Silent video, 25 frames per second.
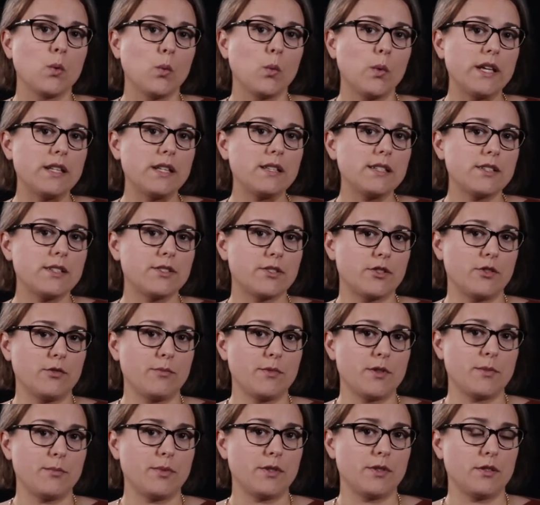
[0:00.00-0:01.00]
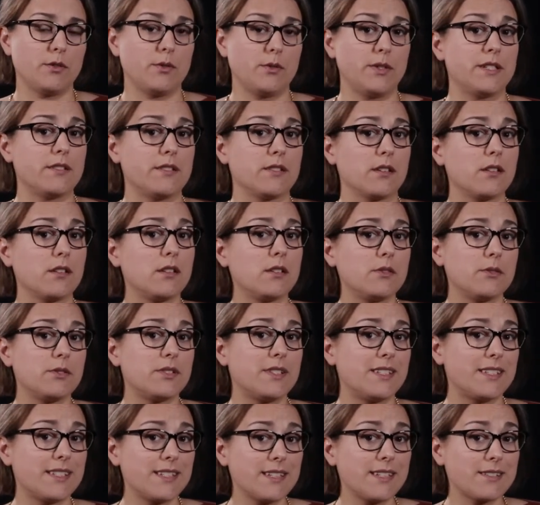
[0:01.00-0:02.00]
We'll assume the balloon is a
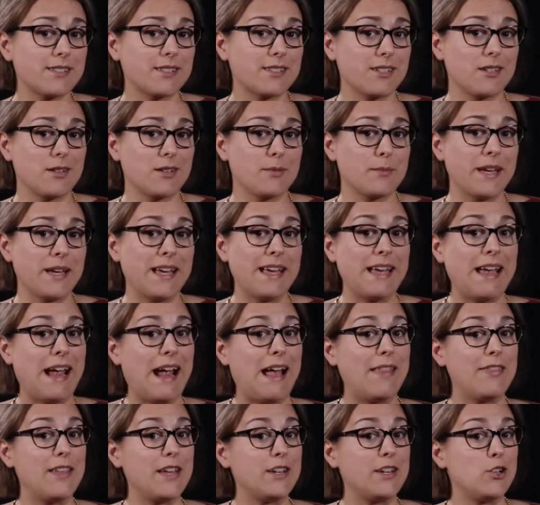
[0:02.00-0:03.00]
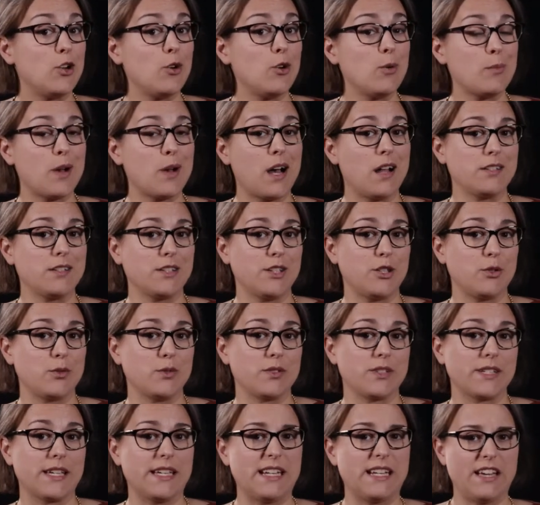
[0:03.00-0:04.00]
closed system and that no
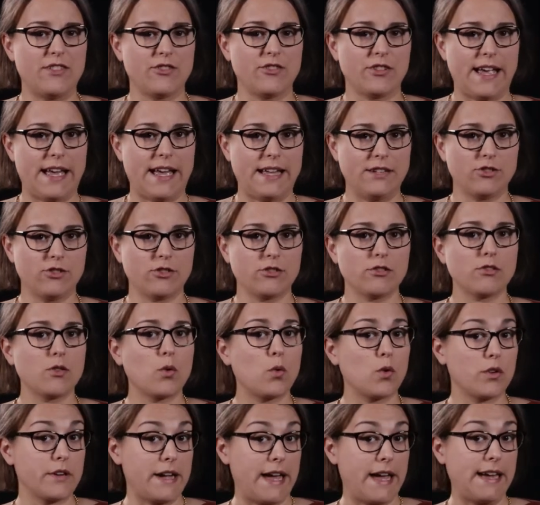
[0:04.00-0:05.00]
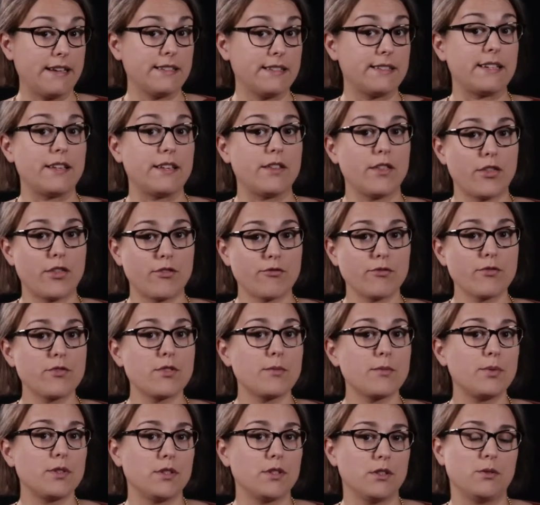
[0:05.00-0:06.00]
molecules can either enter or exit through
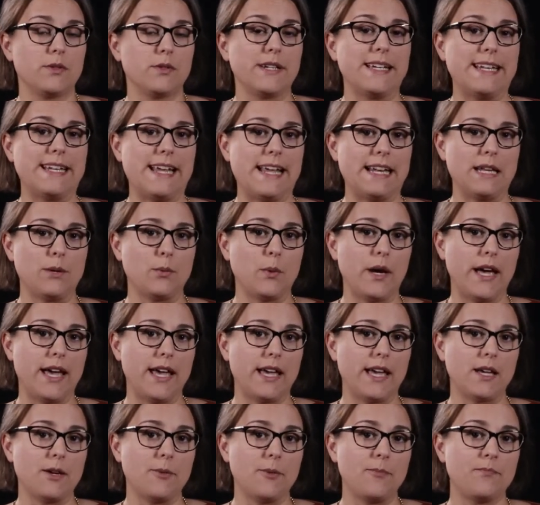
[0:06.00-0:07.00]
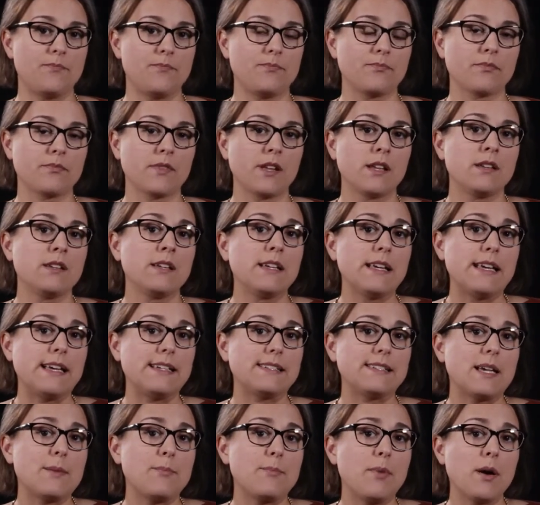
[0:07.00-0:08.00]
the balloon in any way.
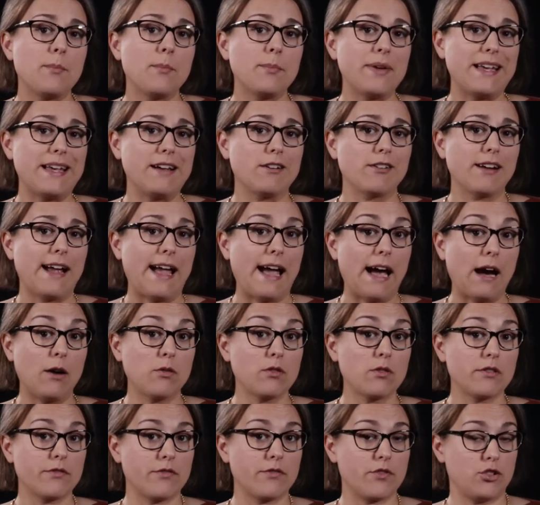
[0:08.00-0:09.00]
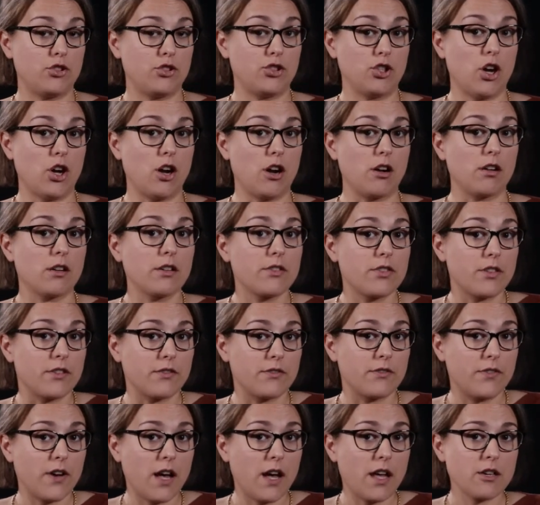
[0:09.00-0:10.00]
As I pump air out of the jar, the
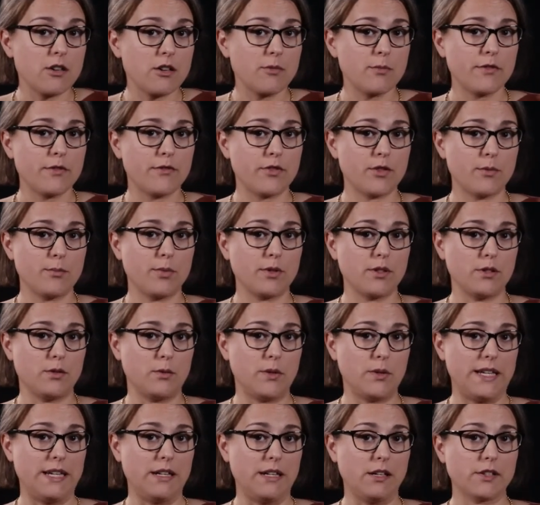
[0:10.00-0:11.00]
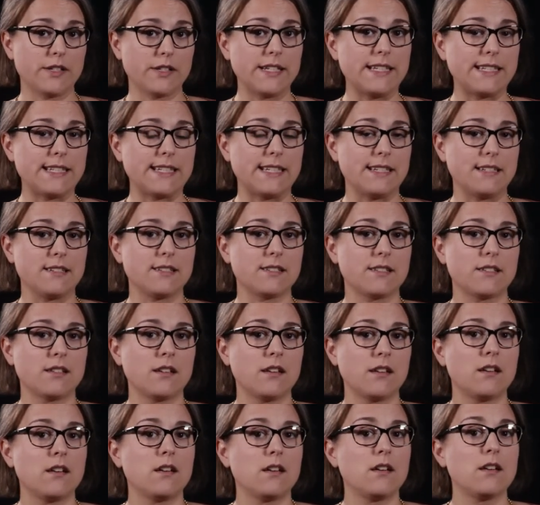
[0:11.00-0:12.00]
volume of the balloon increases.